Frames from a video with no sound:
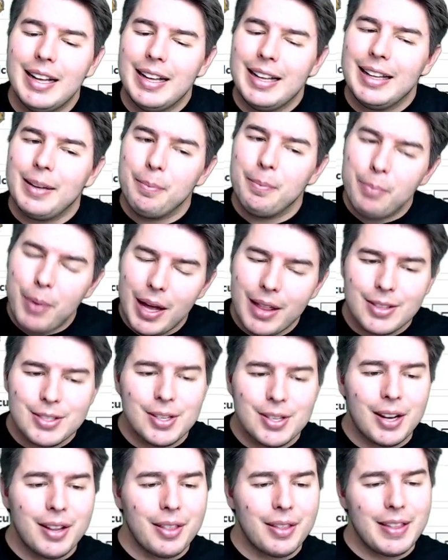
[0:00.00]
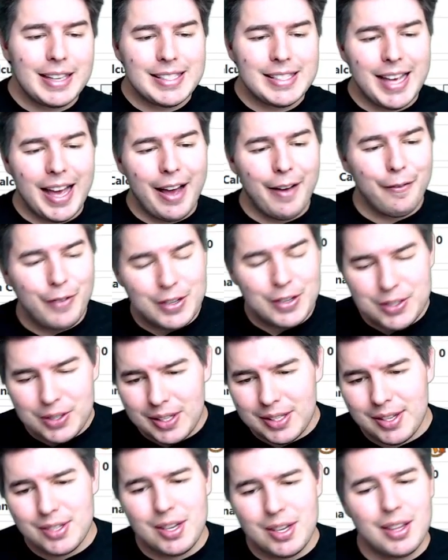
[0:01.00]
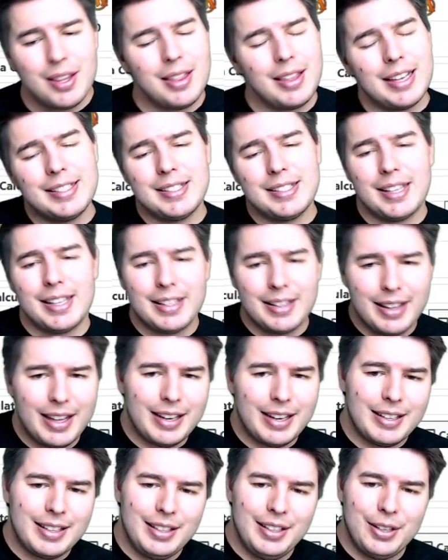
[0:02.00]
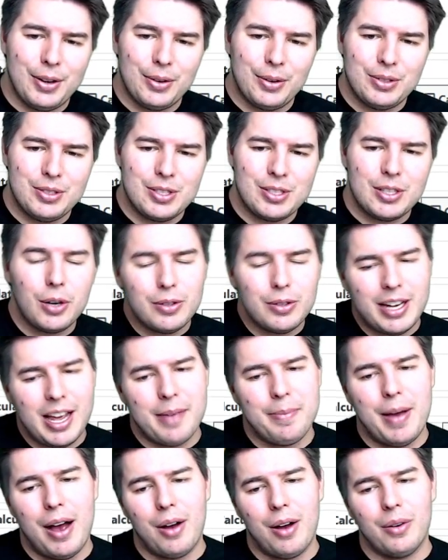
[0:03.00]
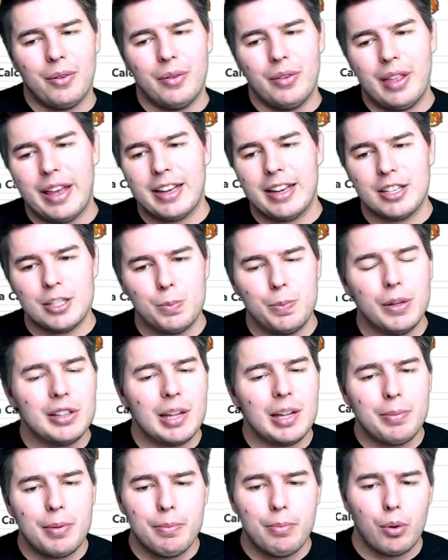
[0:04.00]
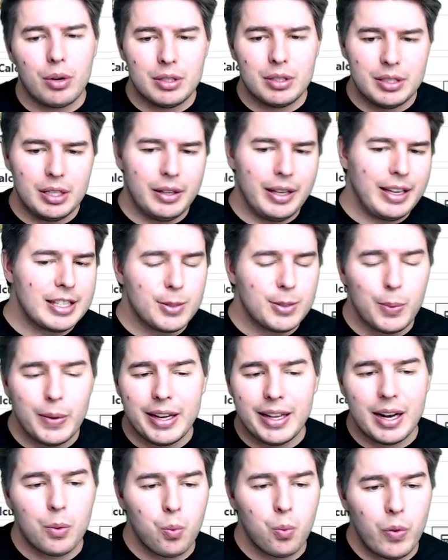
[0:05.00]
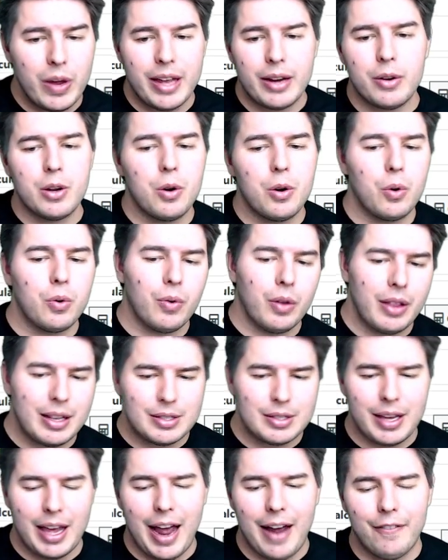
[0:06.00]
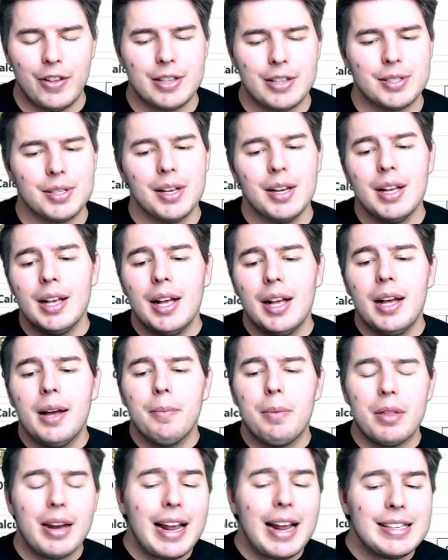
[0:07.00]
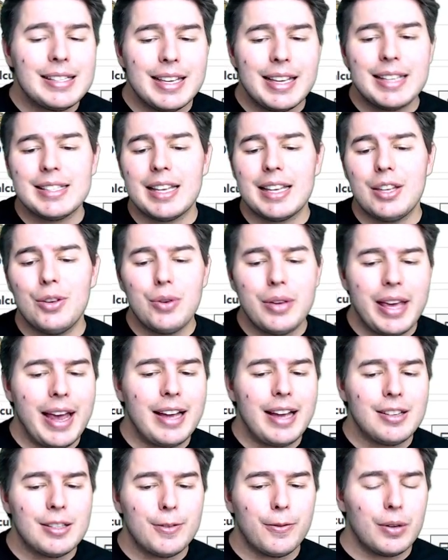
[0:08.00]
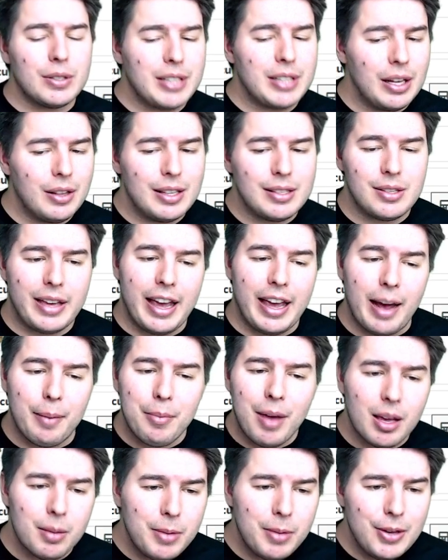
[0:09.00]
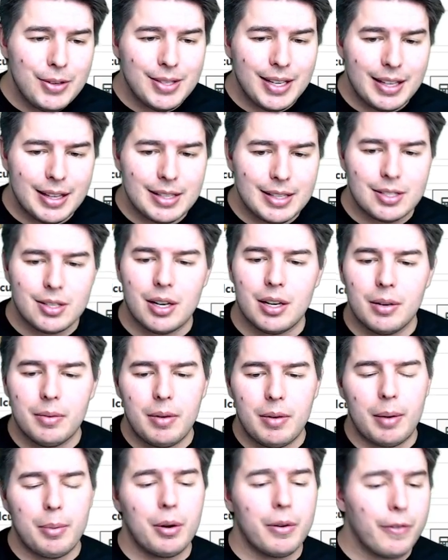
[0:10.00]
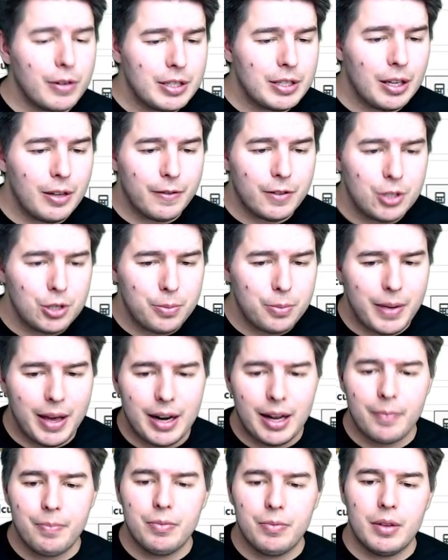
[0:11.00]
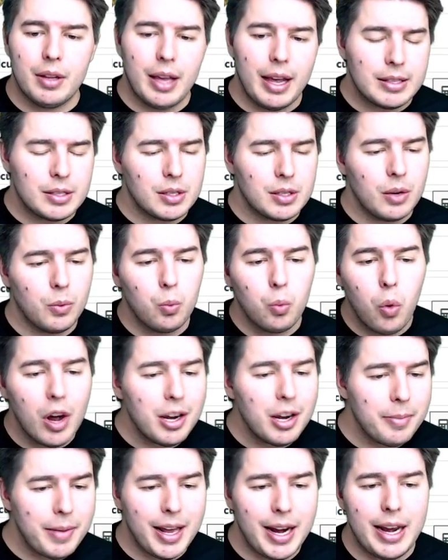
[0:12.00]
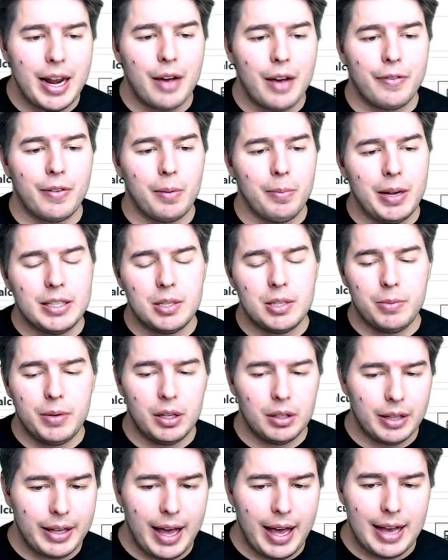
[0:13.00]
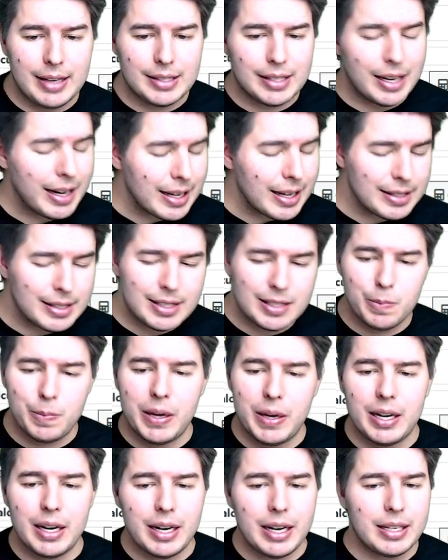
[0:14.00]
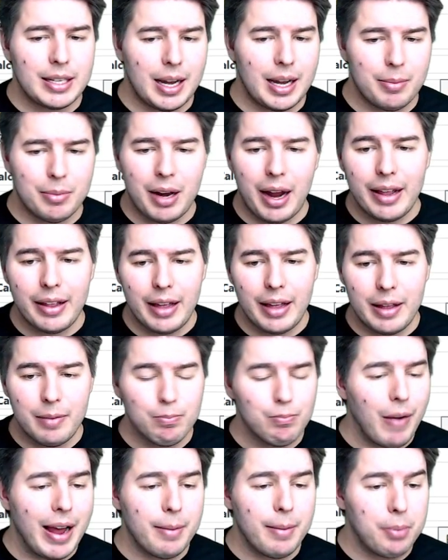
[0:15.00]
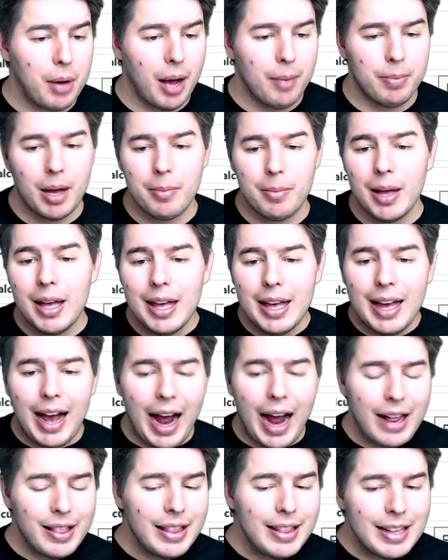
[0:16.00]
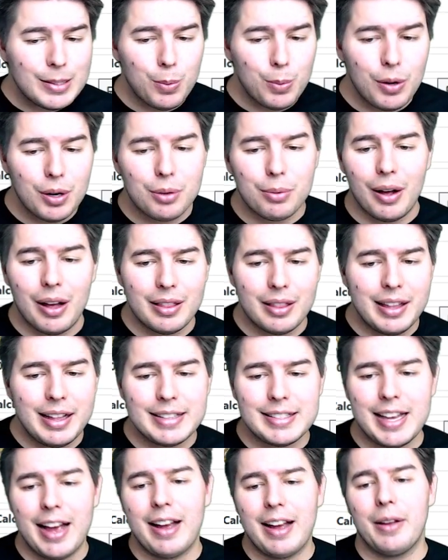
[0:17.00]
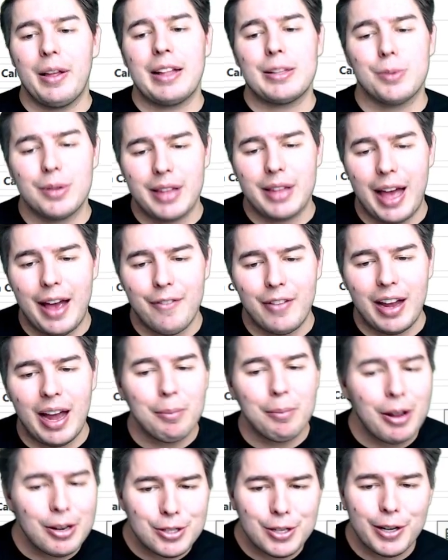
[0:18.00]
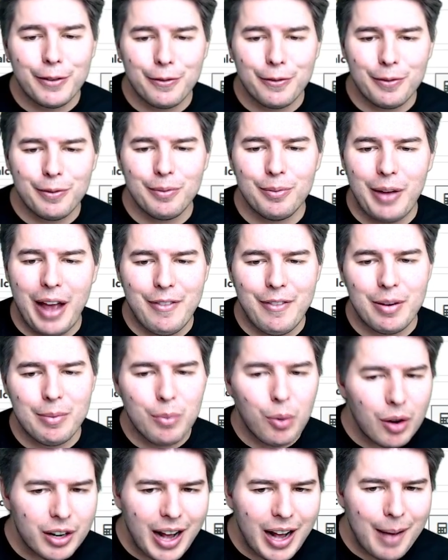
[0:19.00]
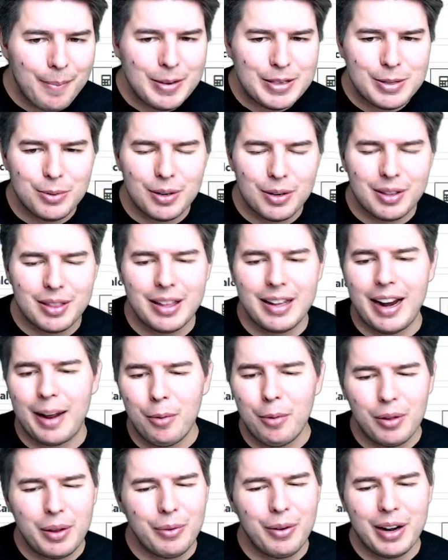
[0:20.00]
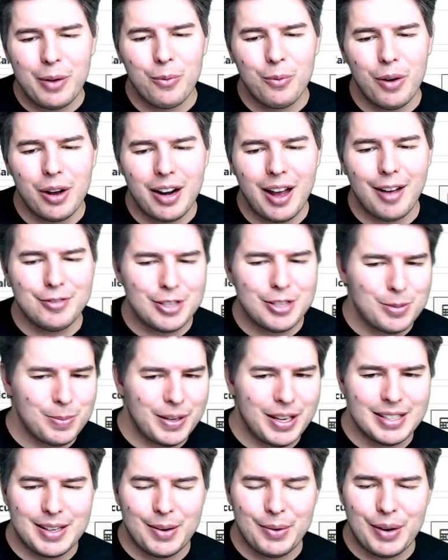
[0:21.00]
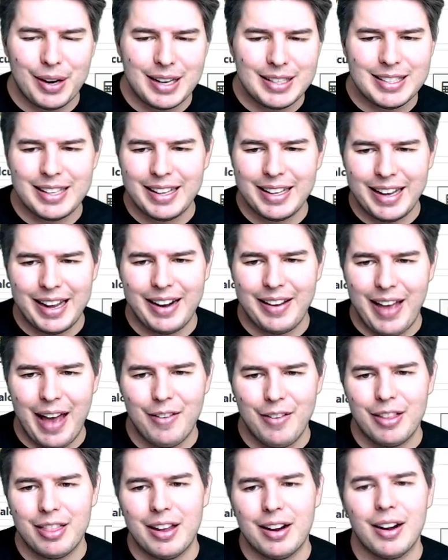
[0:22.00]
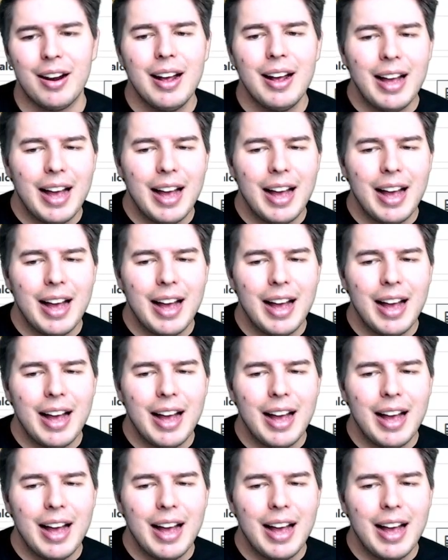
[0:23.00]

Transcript: But there's other things that have vigilance. There's other things that just don't tap out. They can just build up a board until they can swing in and win. You don't really necessarily have this. But the nice thing is that you can just foretell this. Okay, I'm not going to be using it this turn. I'm going to foretell it for 2 mana. It's 1 mana now for me to be able to cast it at instant speed anytime that it might pop up. I think that's worthwhile. I think that's worth having. I'm not sure if having more copies is worth it. I'm only running 1 off just because I wanted to kind of have it there.